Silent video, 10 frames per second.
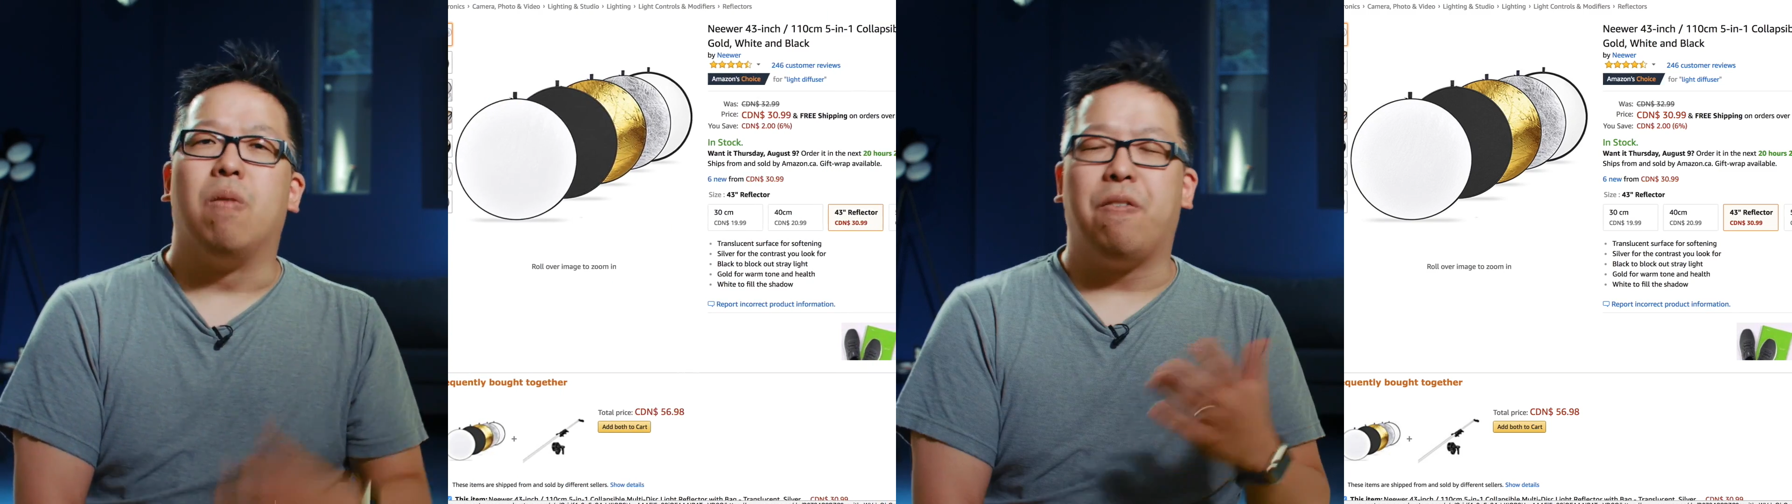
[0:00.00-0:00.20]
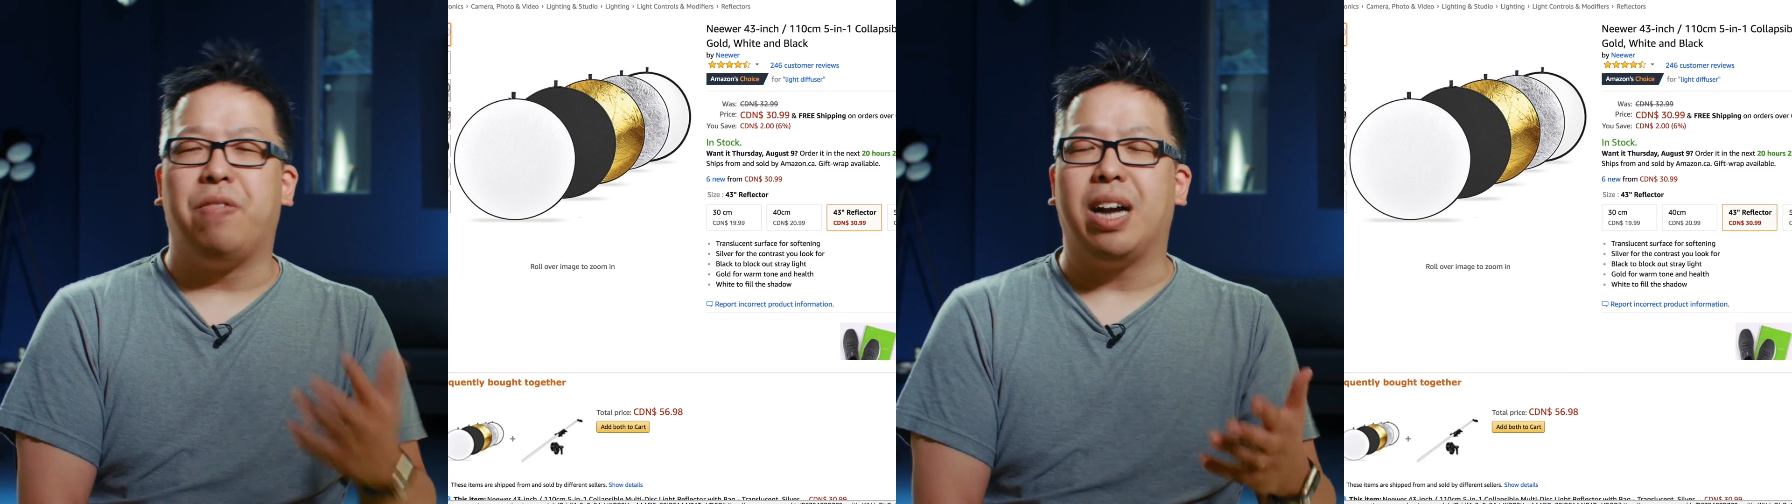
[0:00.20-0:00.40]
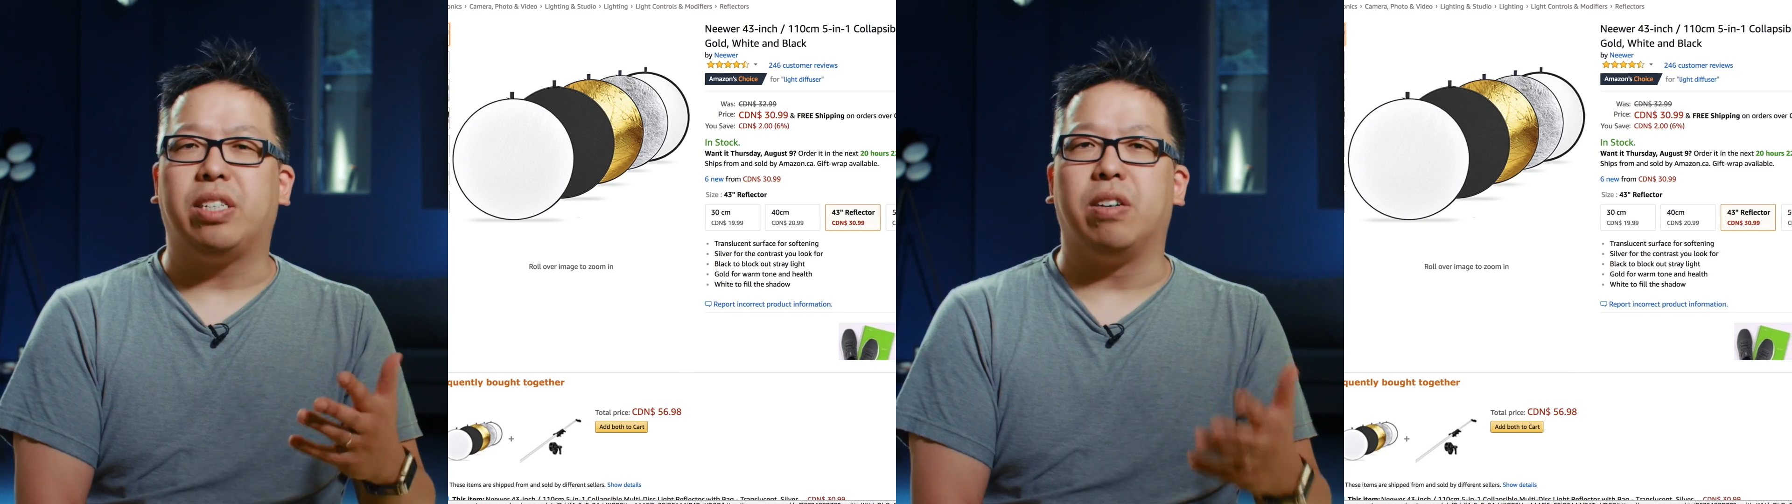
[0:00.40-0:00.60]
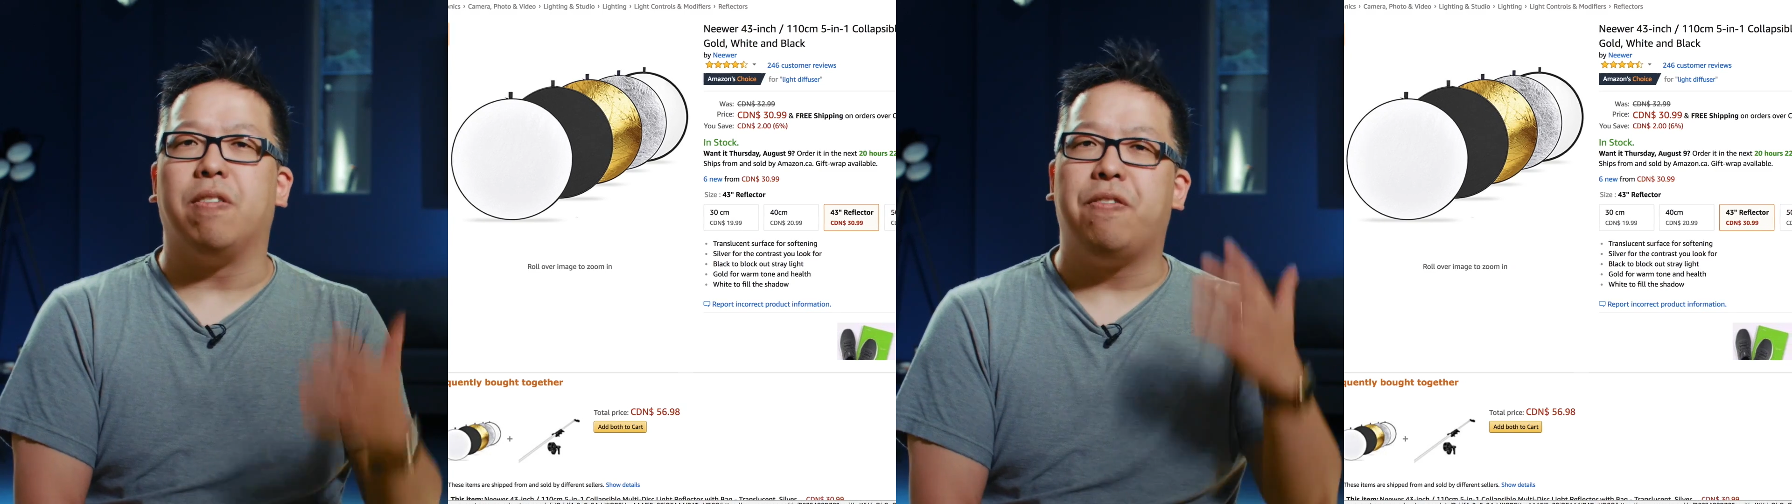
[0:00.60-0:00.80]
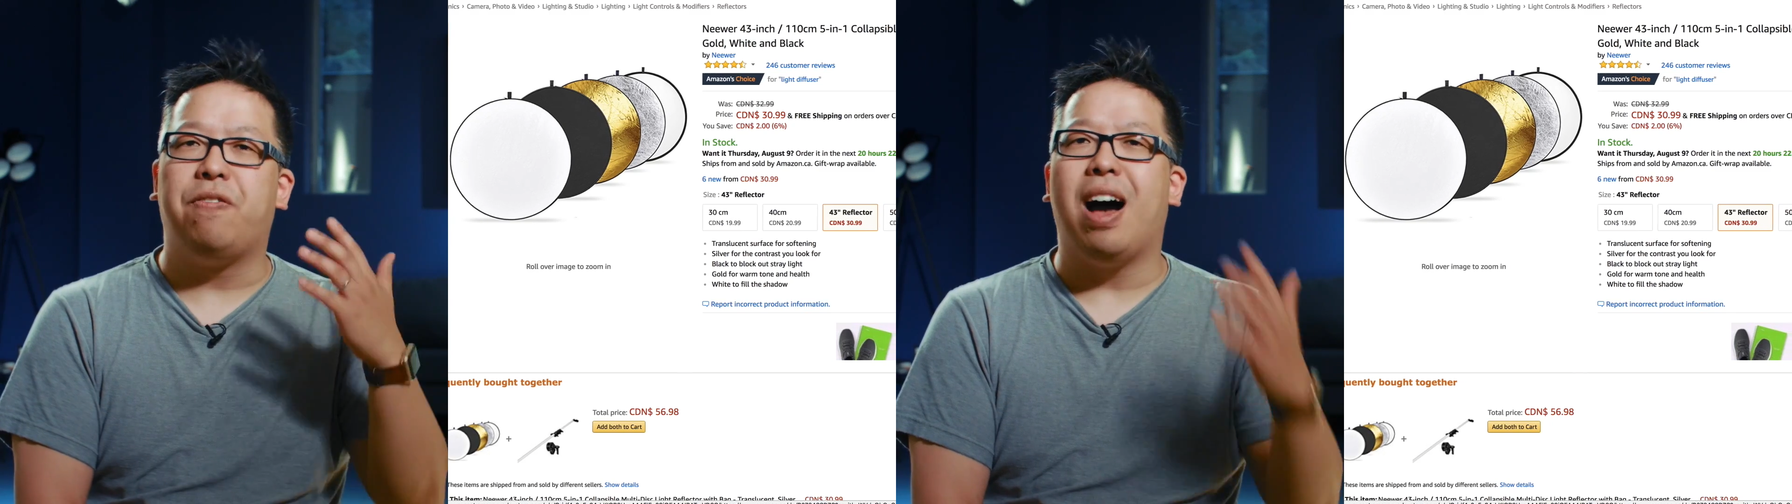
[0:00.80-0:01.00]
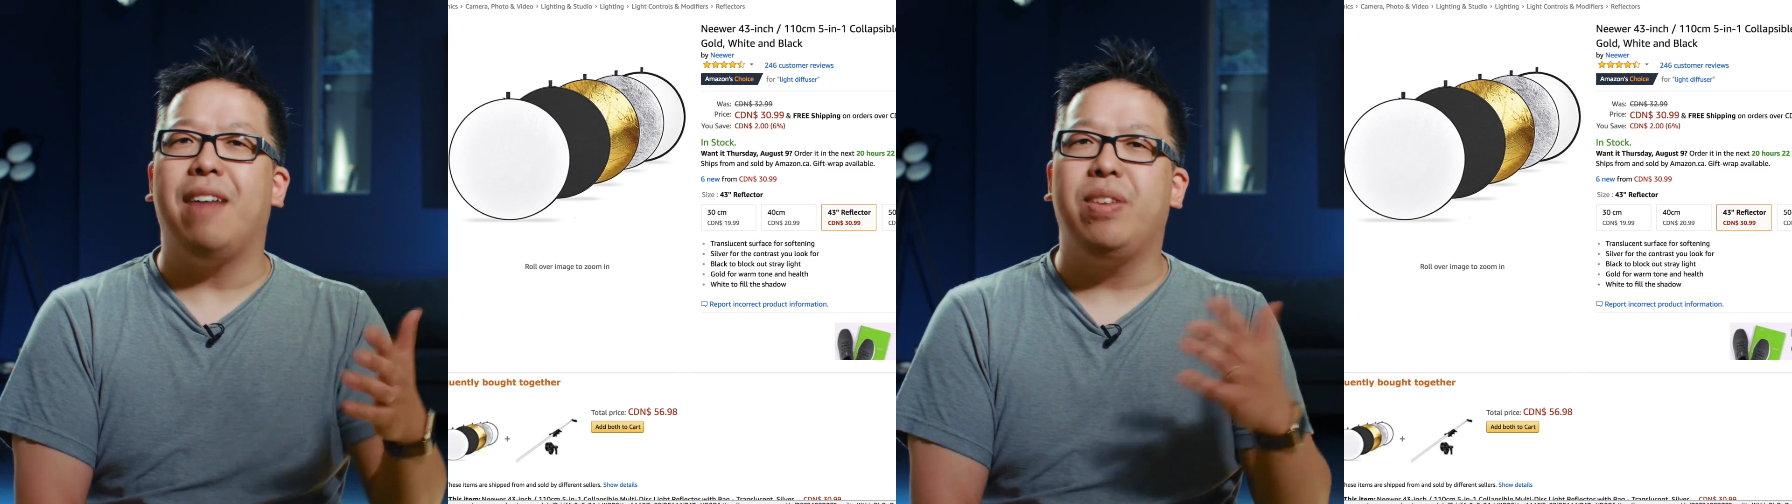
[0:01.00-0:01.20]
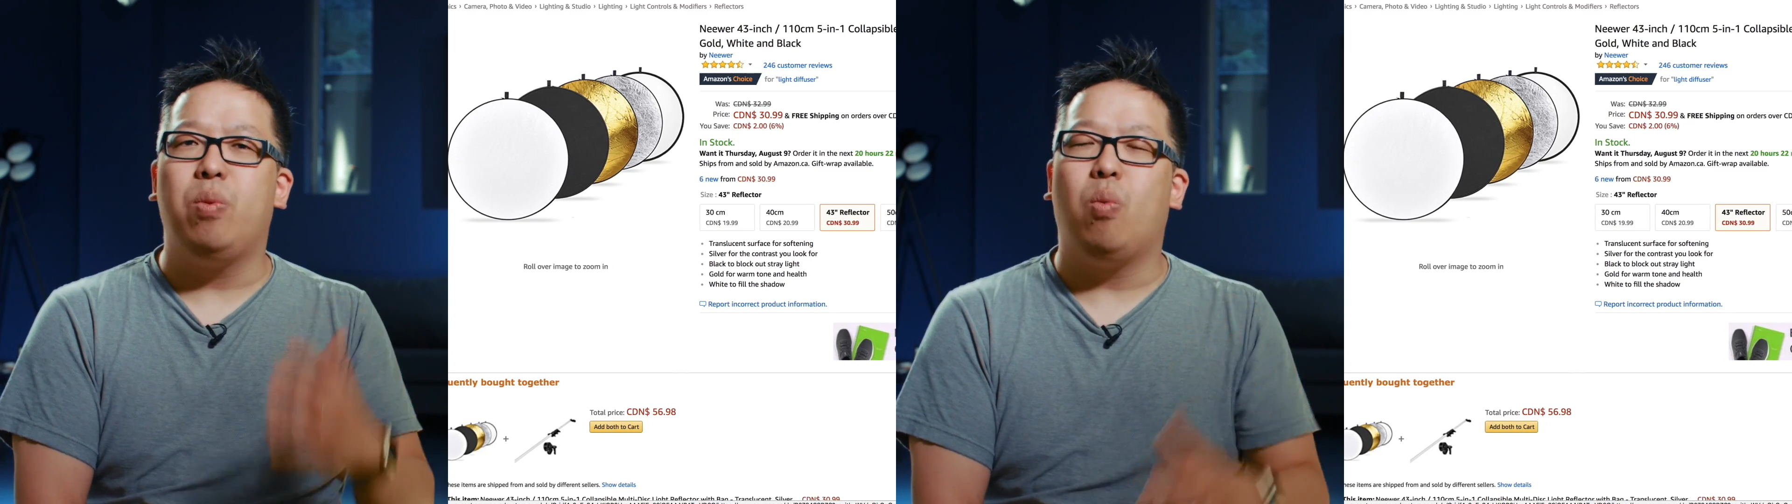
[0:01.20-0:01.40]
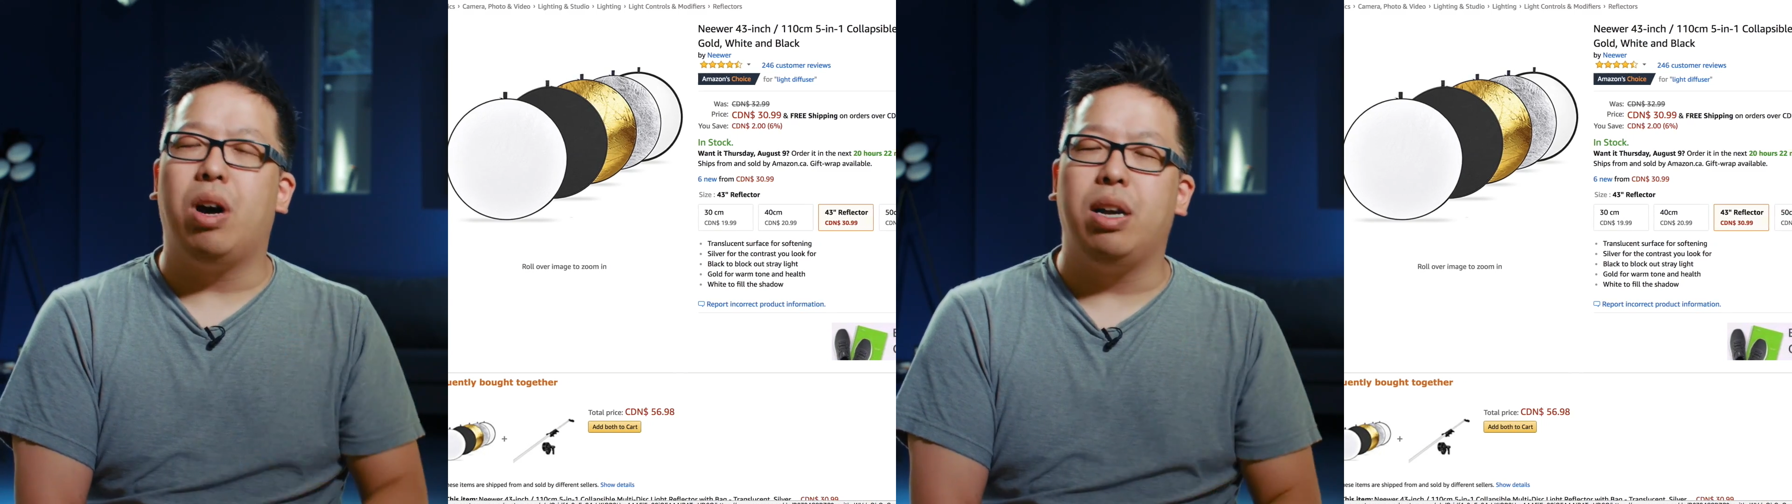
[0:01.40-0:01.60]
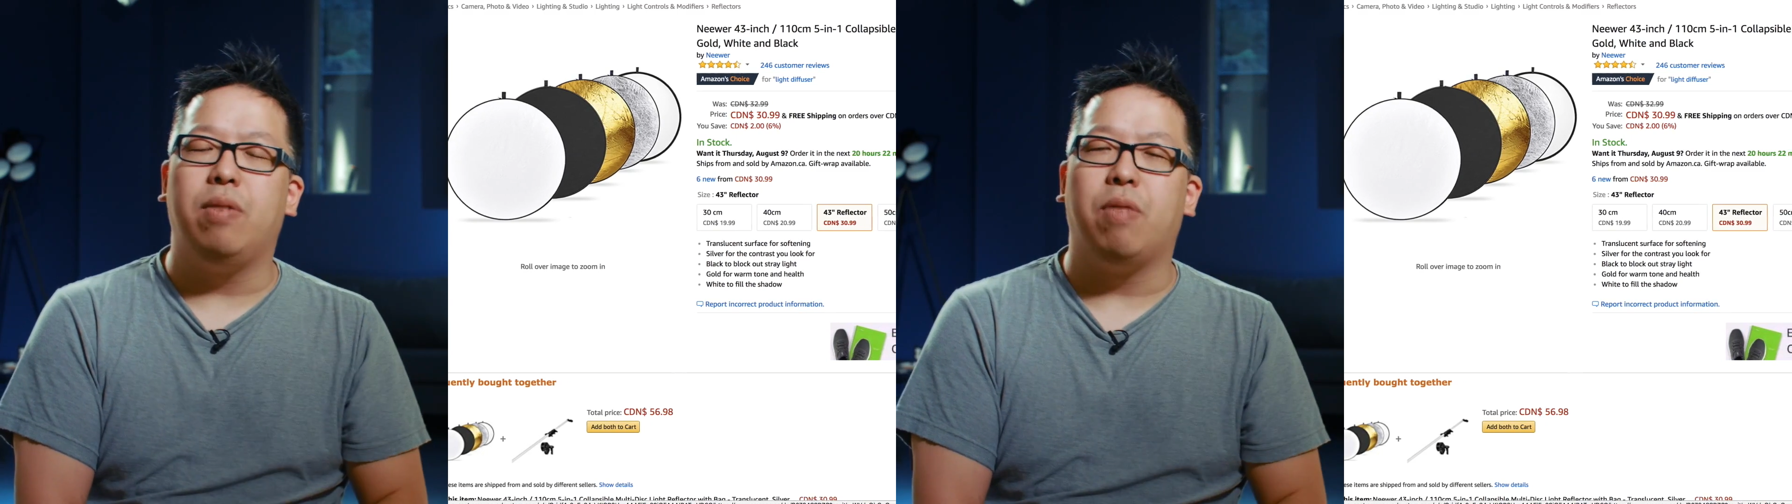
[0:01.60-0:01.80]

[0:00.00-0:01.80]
reflector, 5-in-1